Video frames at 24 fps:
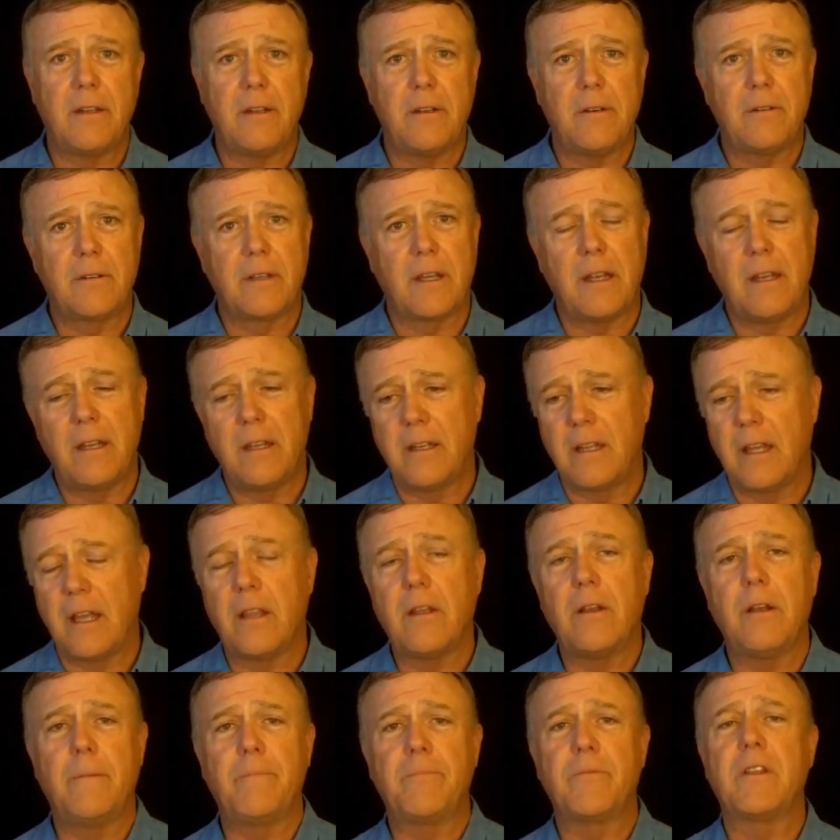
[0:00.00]
You know, getting
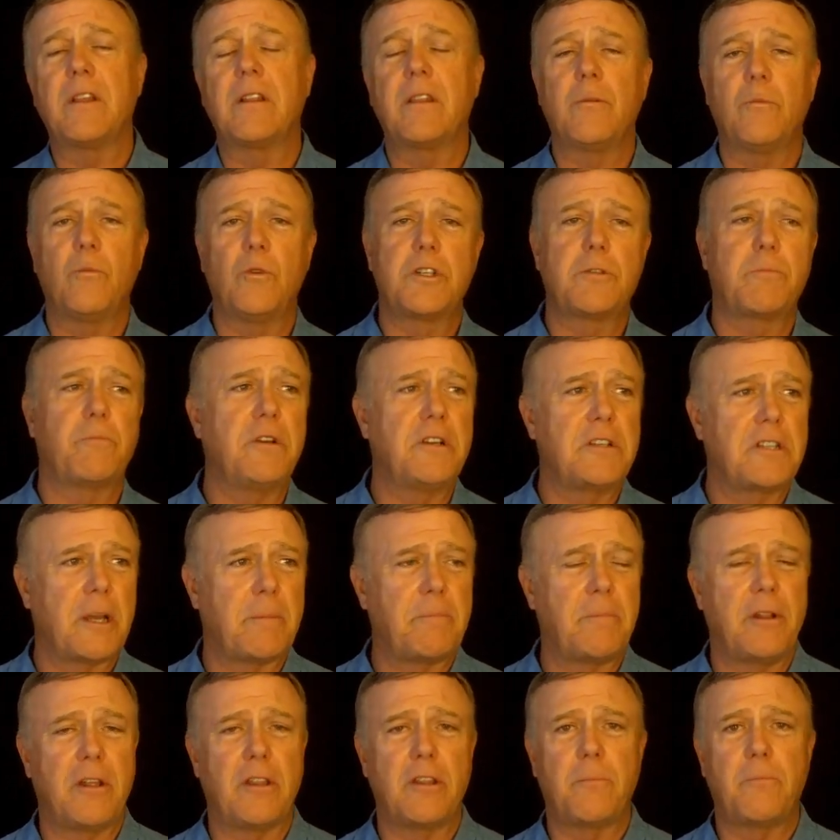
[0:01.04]
together, which brings
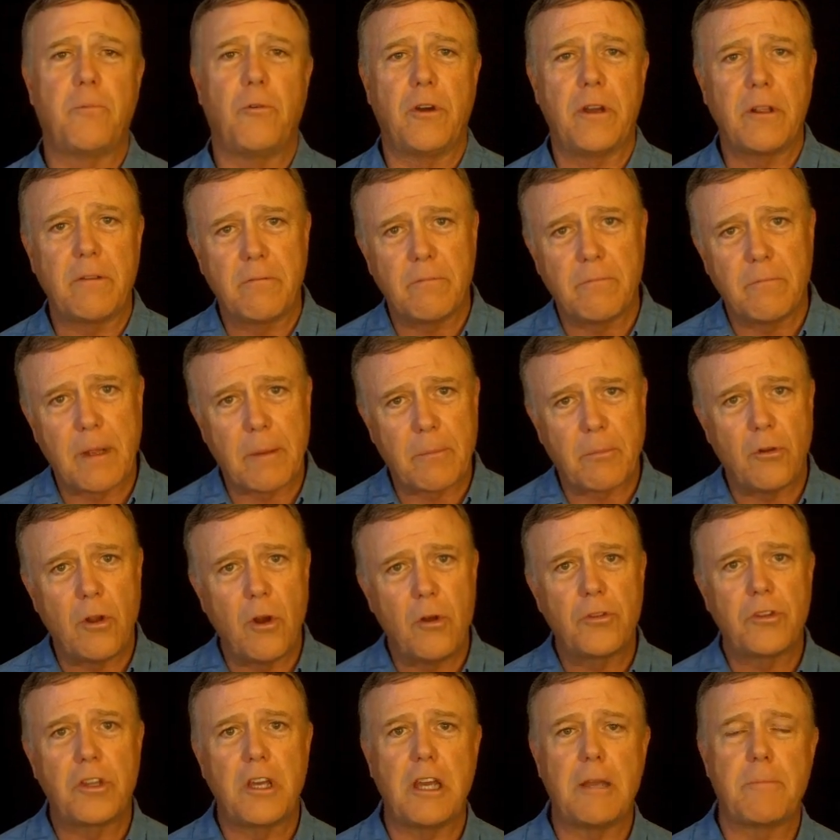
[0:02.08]
up another point. Remember
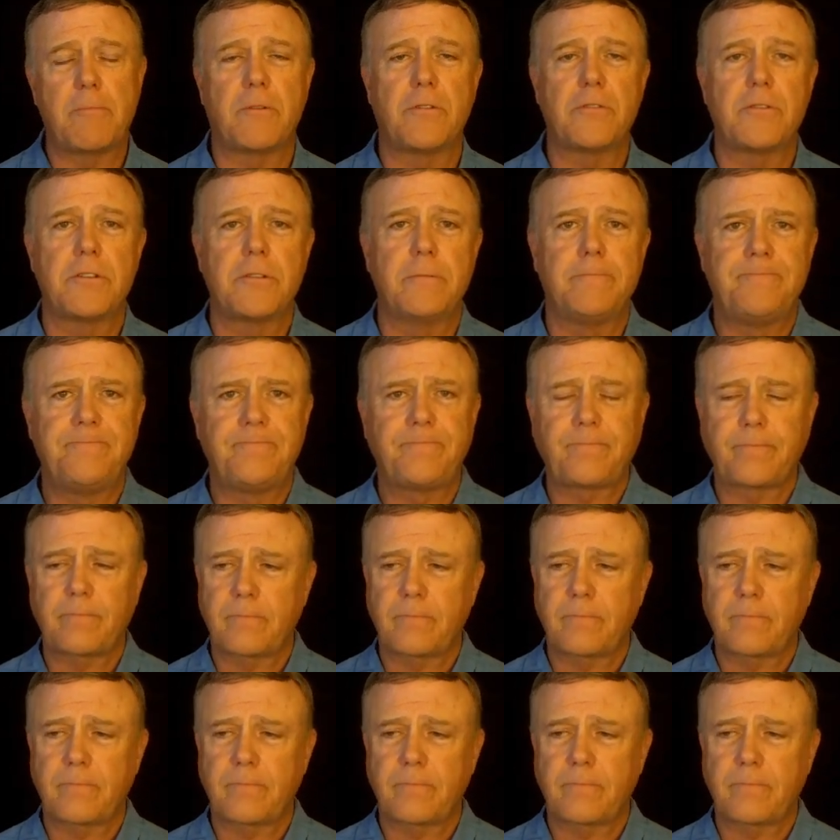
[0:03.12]
Oathkeepers.